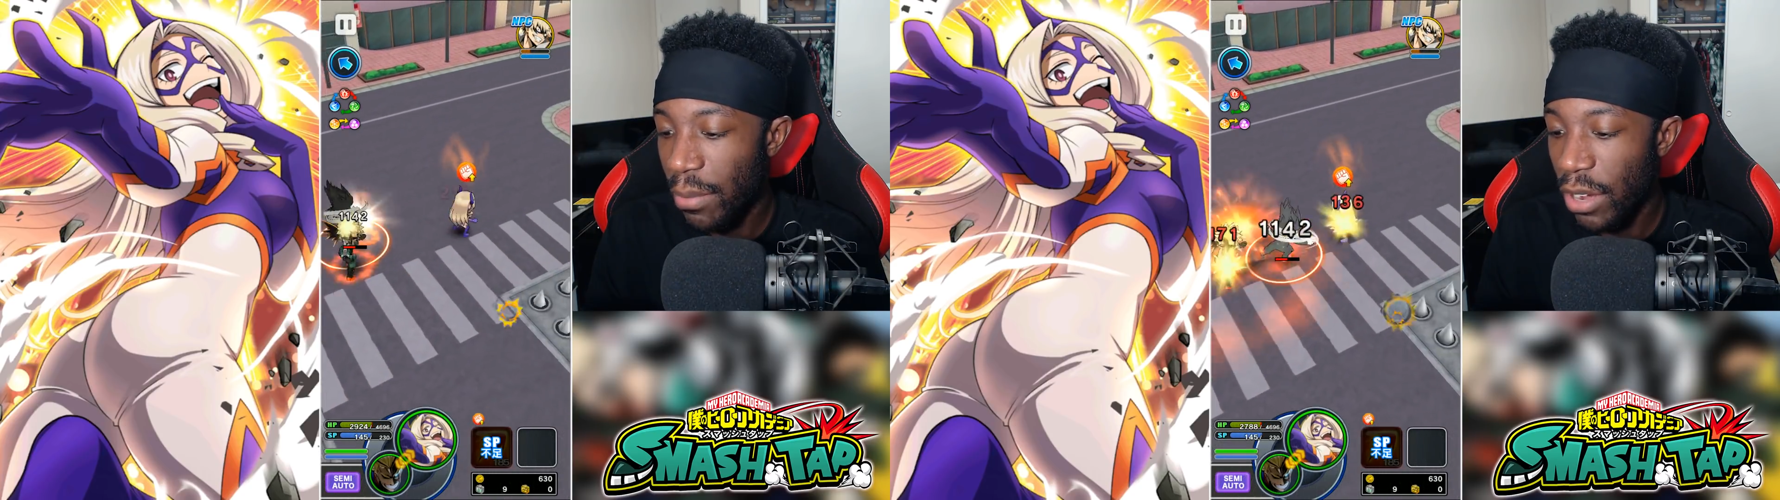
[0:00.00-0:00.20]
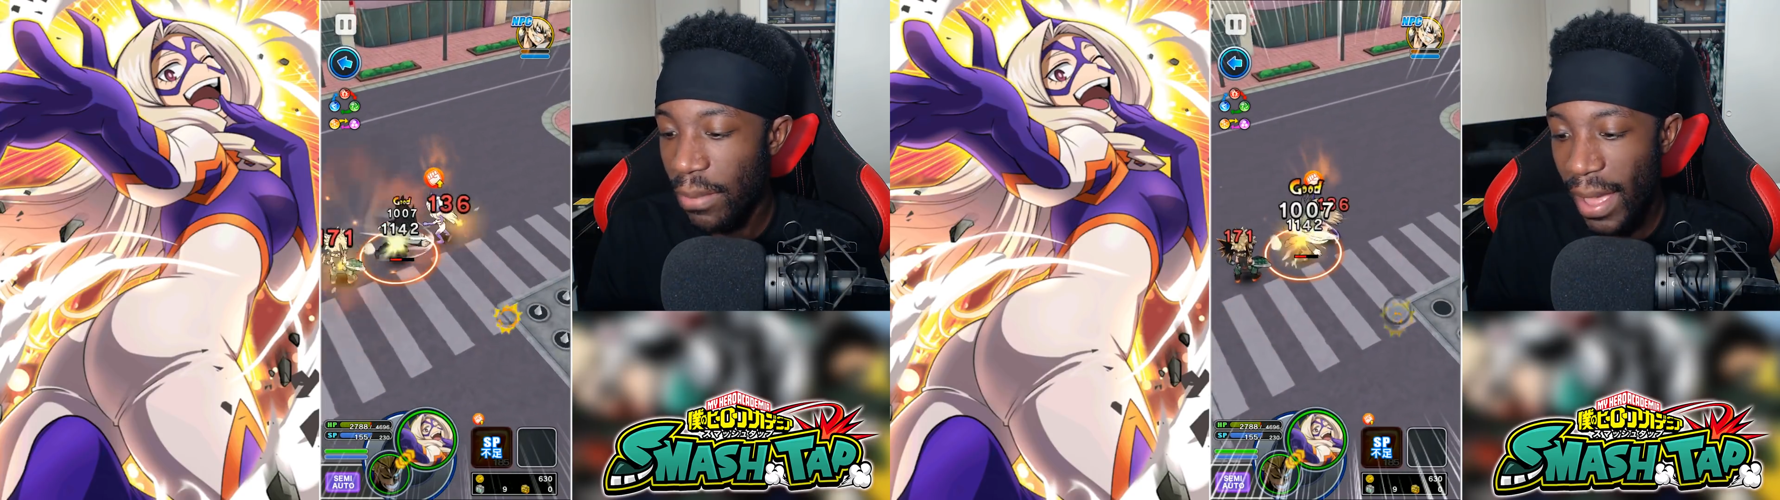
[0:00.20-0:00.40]

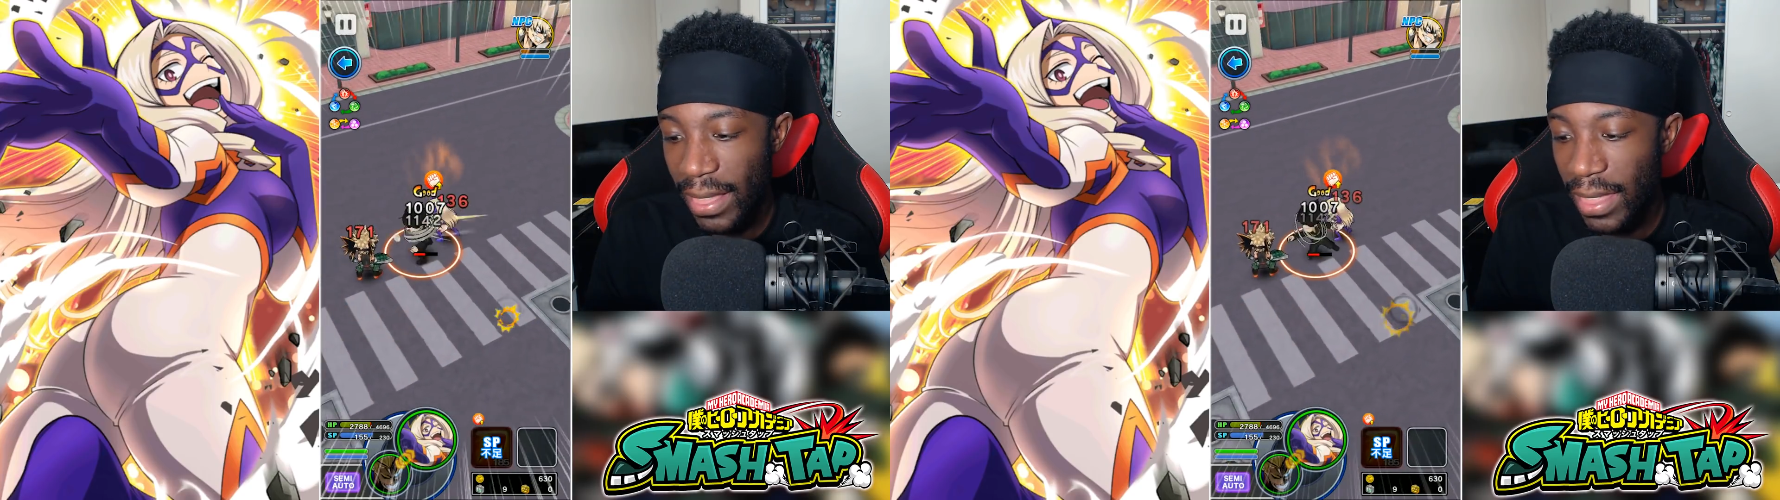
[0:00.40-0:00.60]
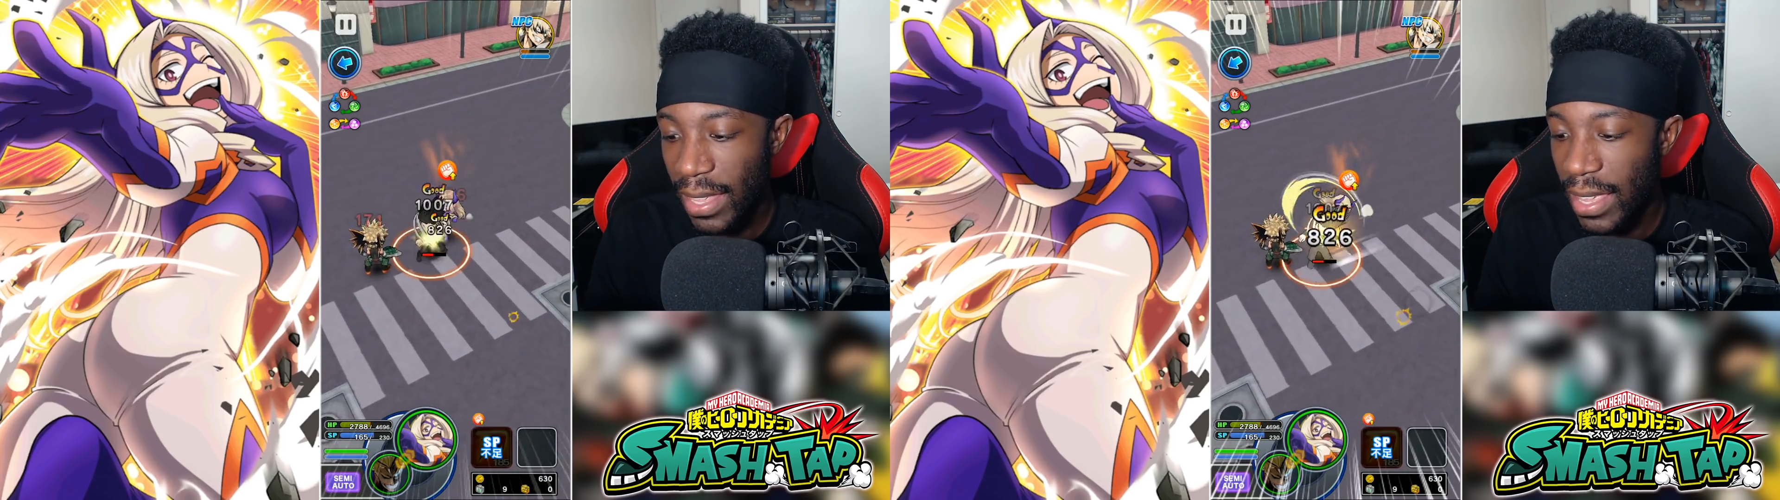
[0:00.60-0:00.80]
They could bring
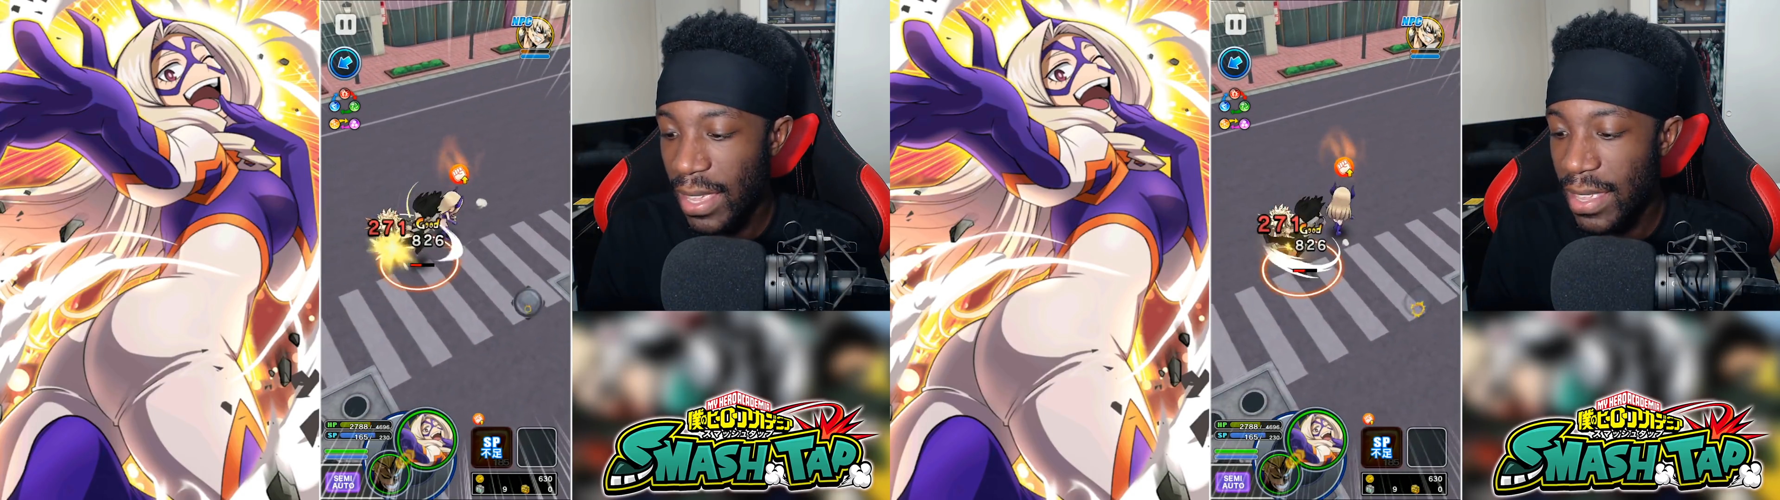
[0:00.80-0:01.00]
back the